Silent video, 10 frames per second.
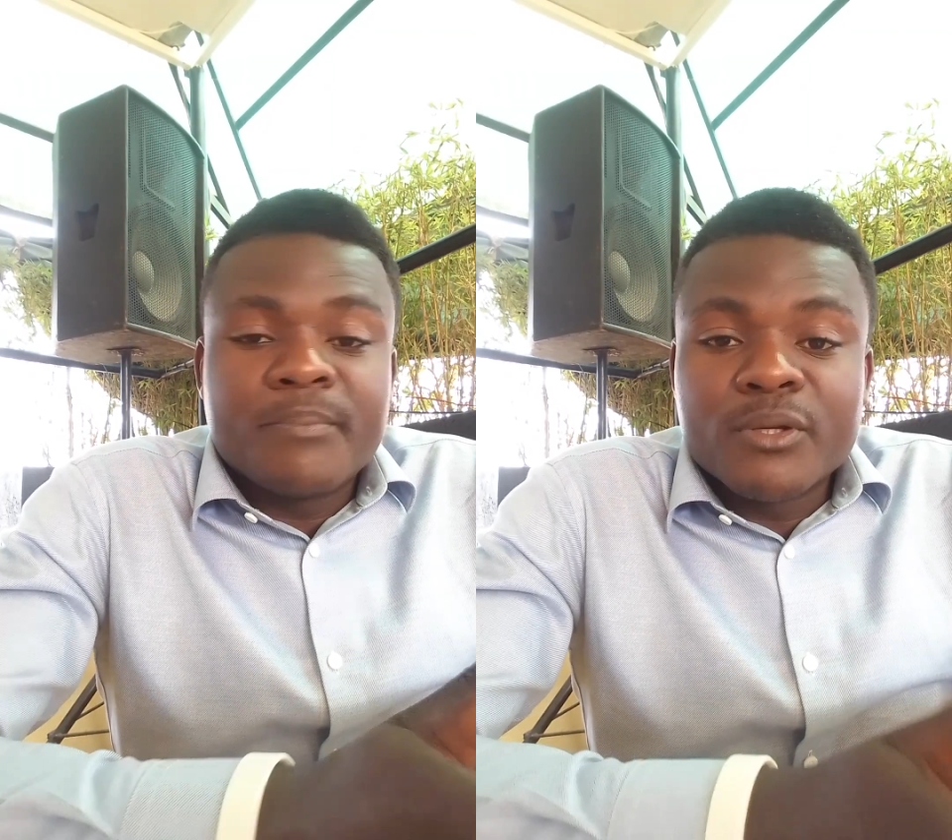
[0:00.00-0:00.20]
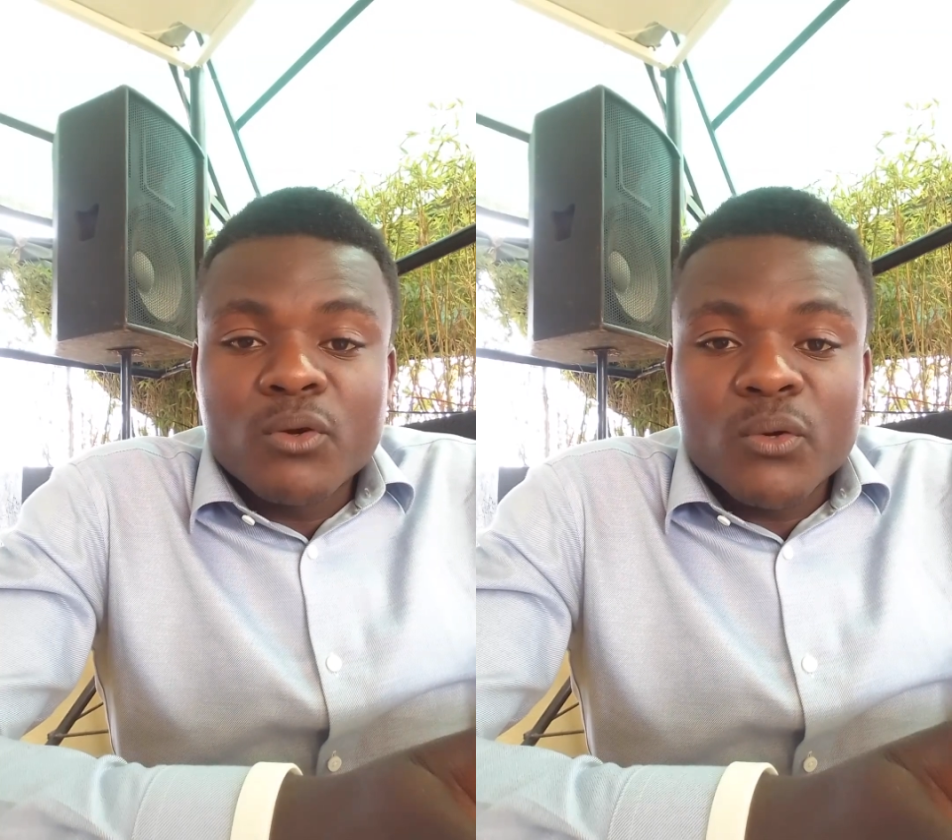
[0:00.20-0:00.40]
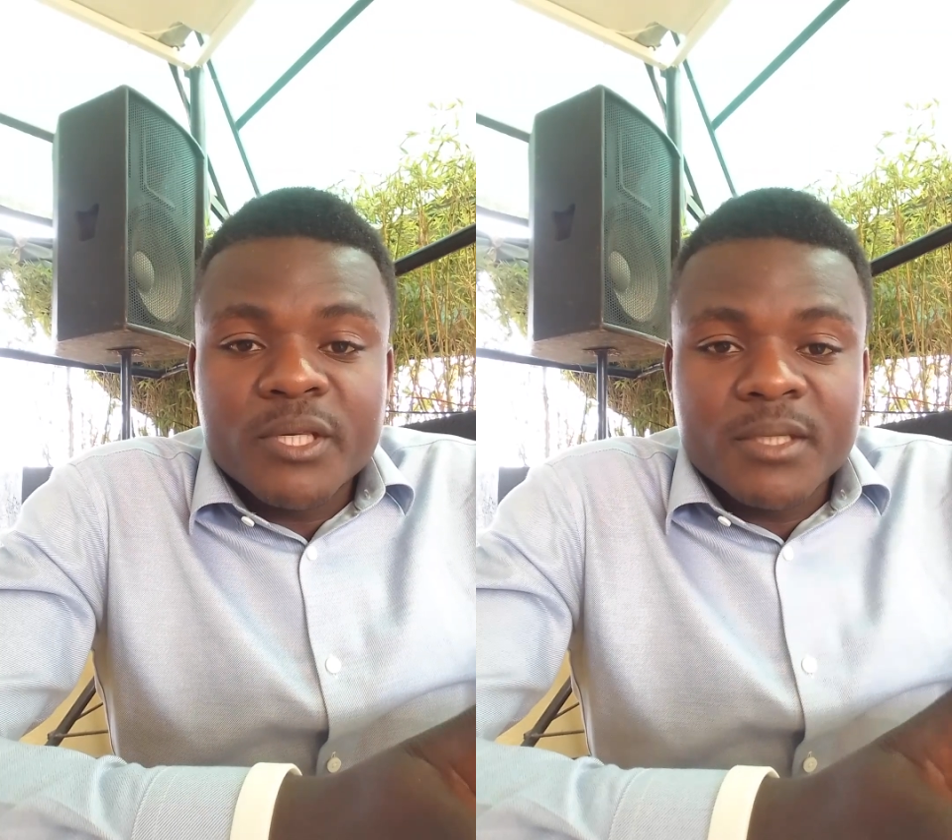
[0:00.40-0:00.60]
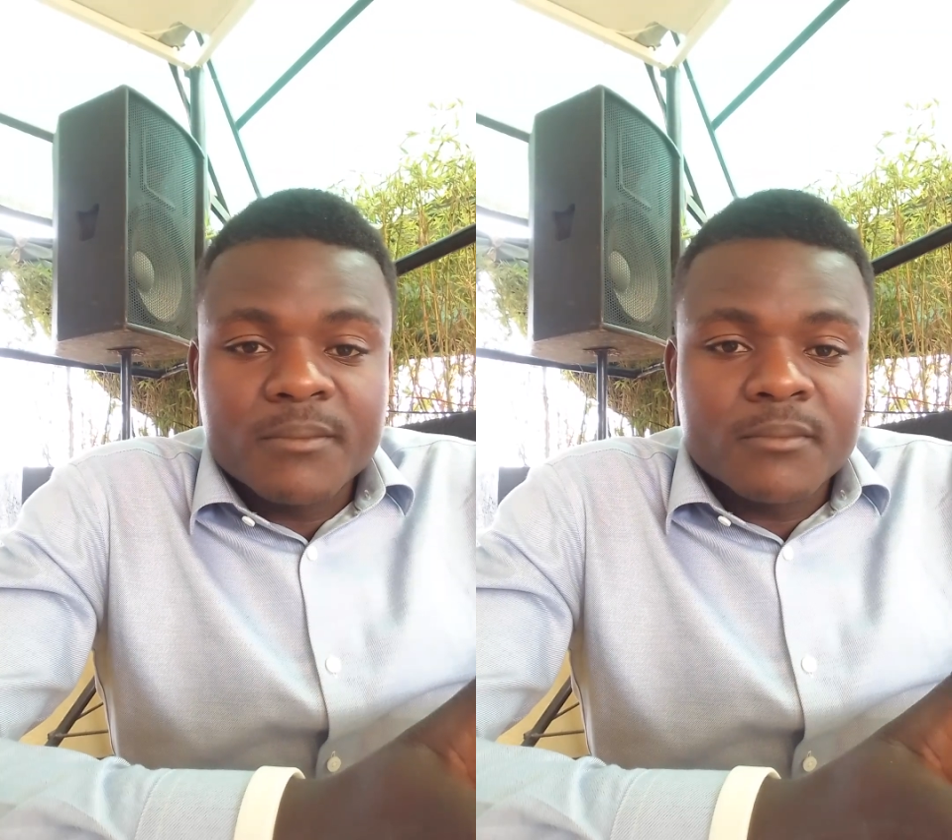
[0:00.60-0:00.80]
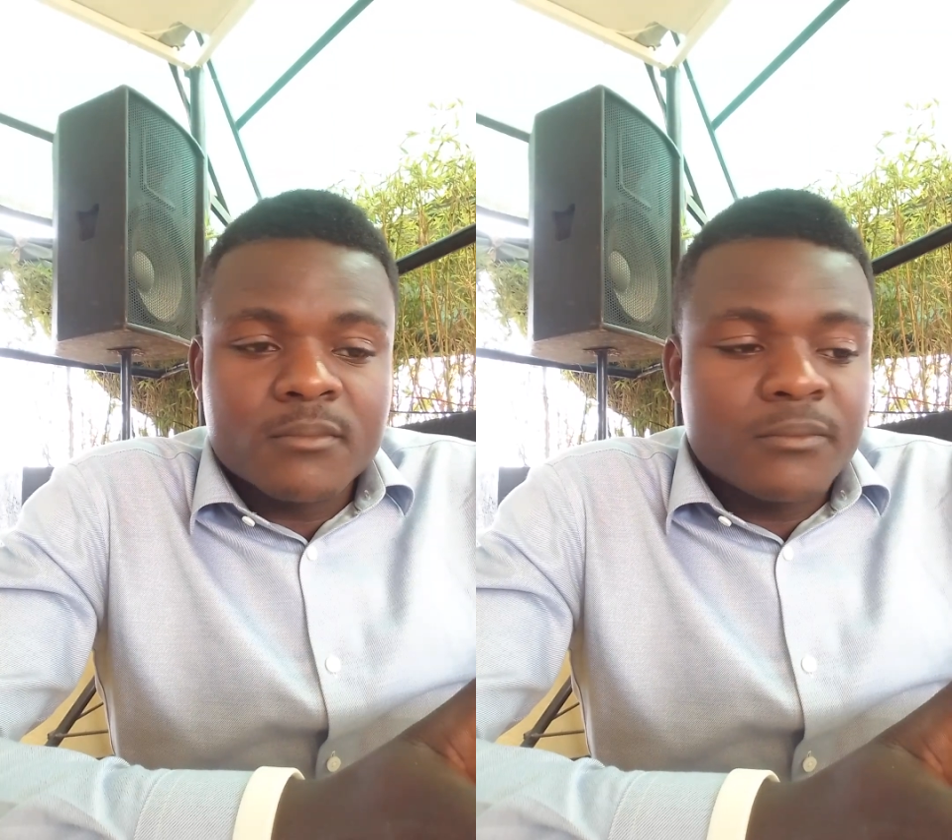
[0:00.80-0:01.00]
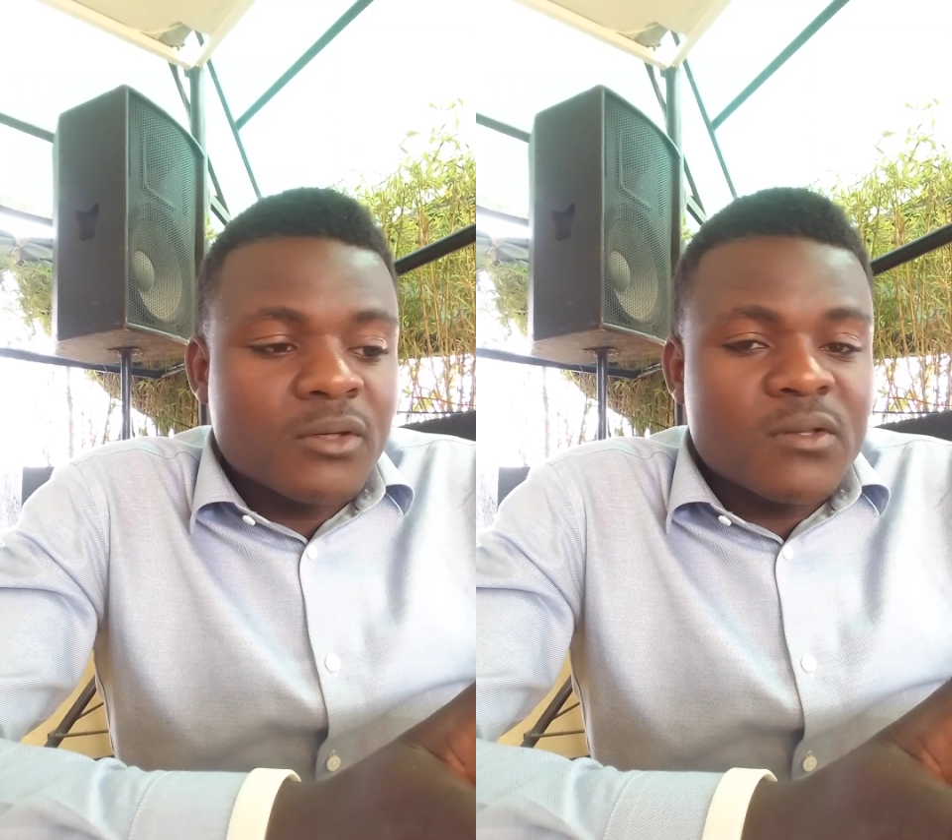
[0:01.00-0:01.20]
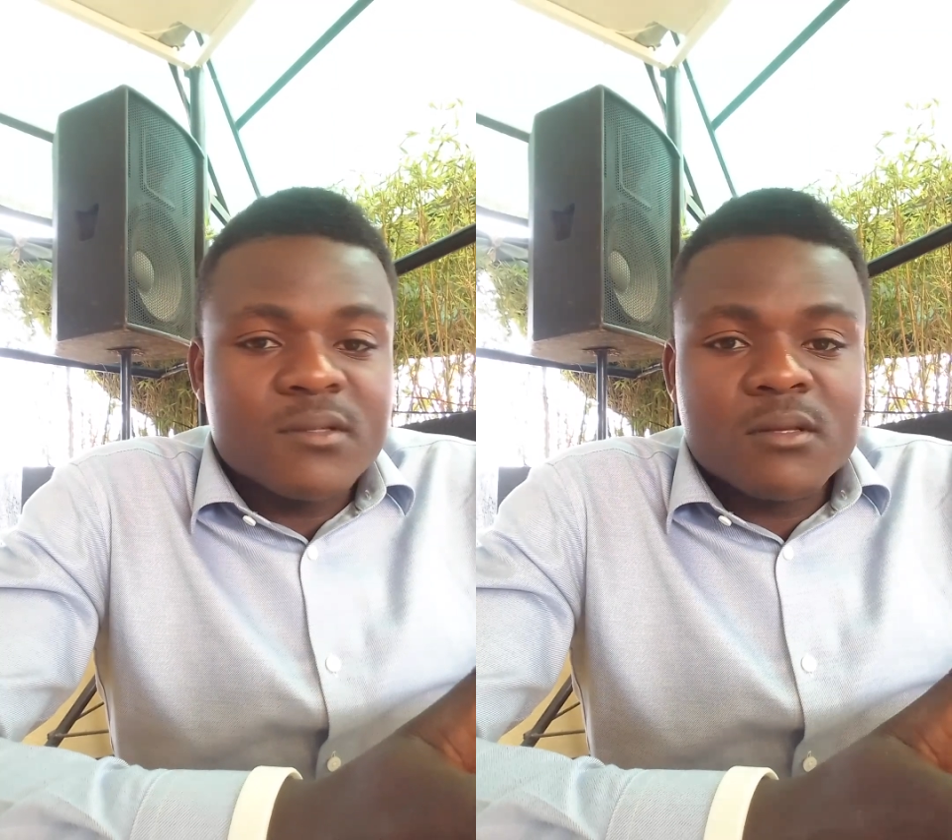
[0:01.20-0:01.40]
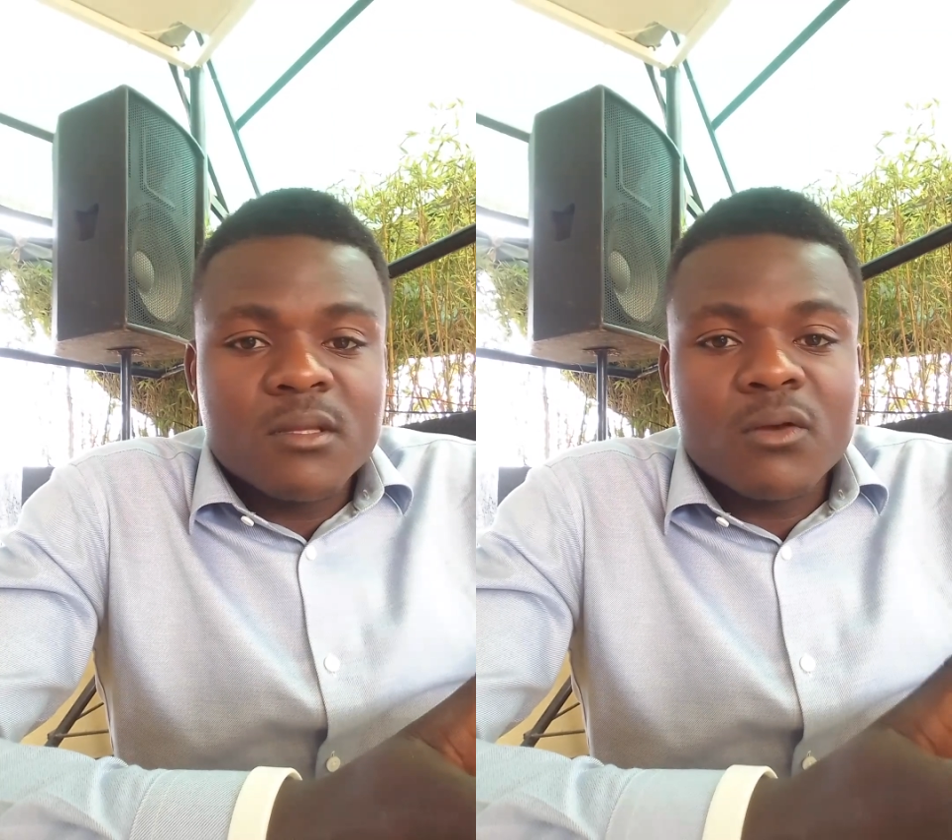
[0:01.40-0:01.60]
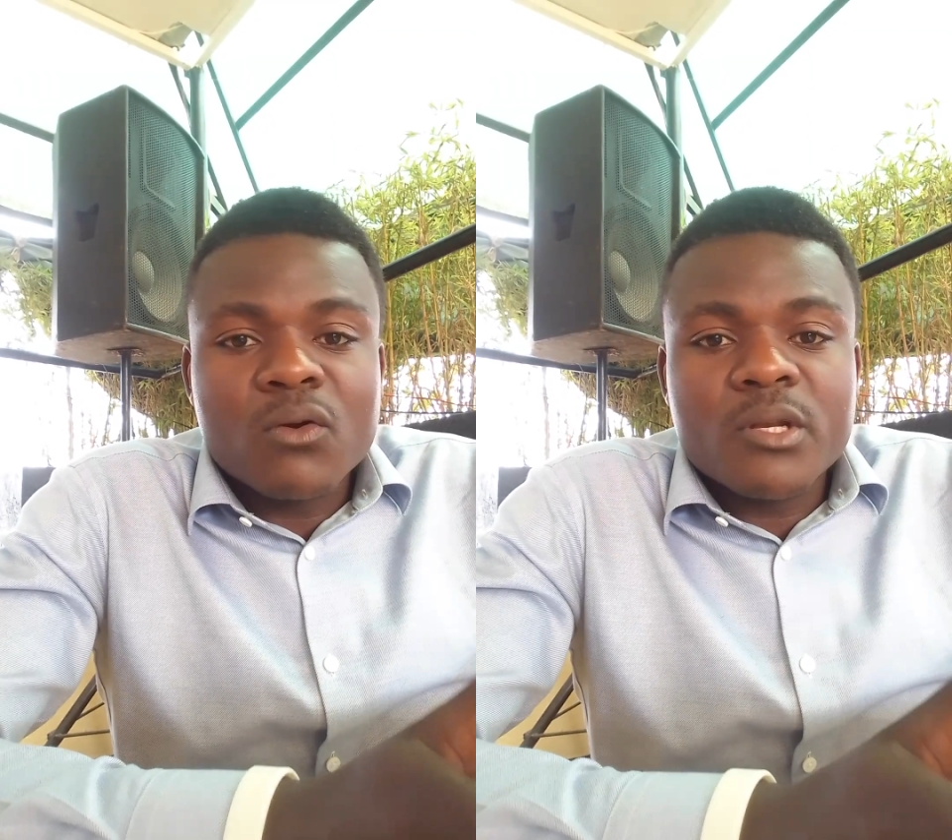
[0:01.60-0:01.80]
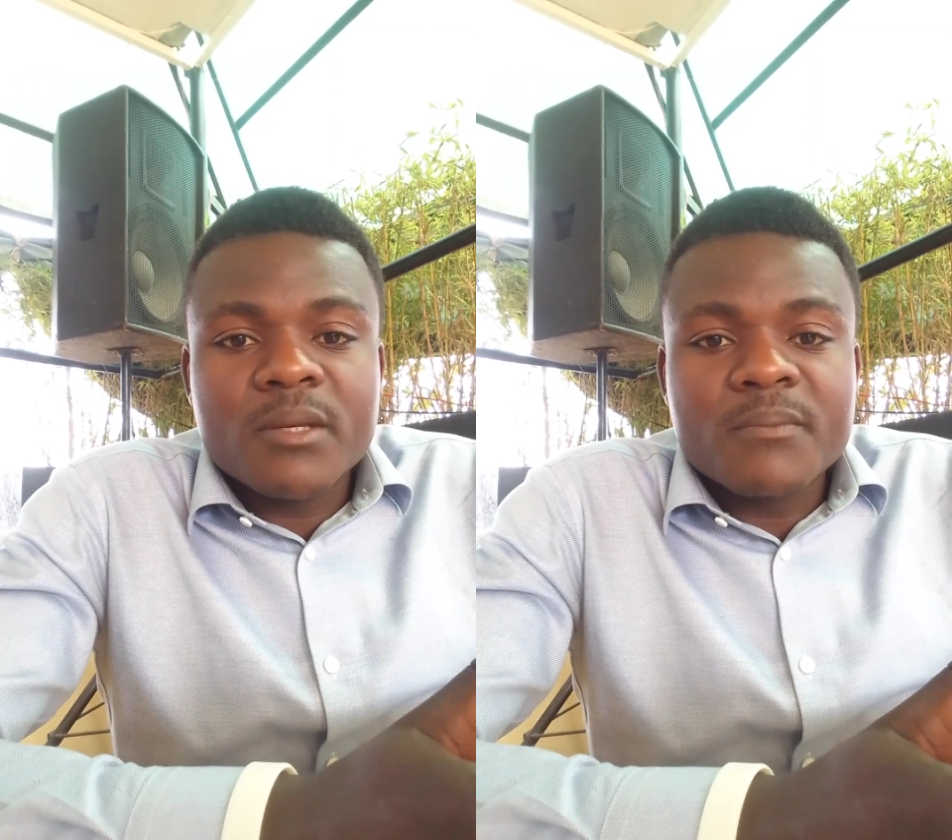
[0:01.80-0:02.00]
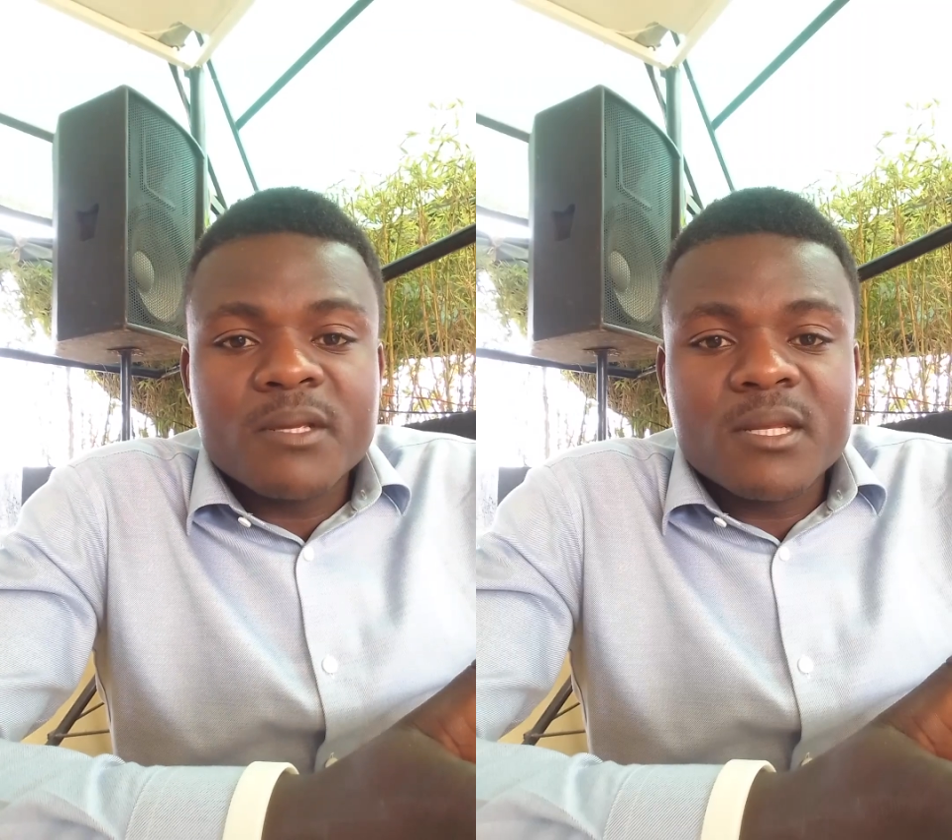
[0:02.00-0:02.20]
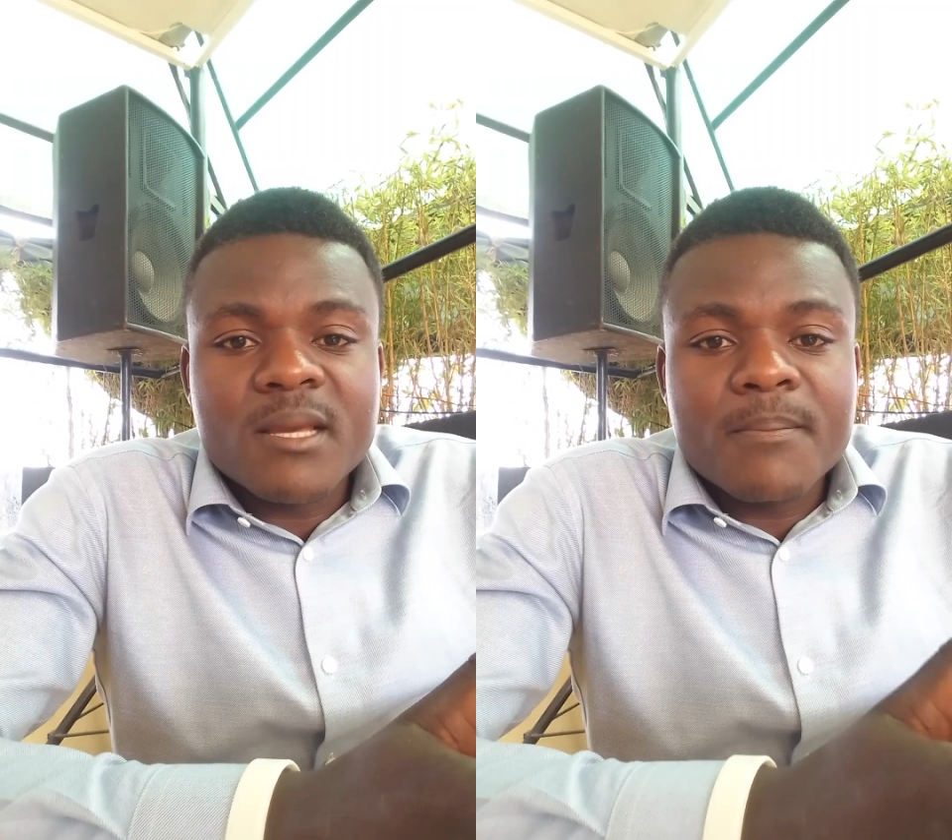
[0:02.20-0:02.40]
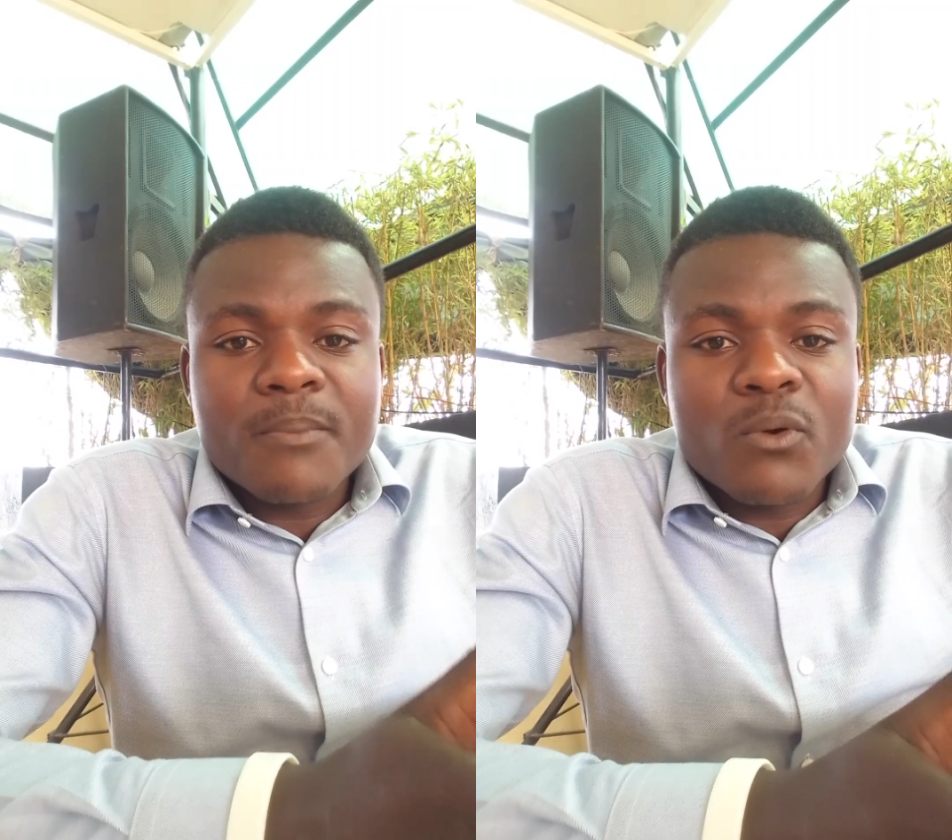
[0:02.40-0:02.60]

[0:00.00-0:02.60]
below him, because the condominium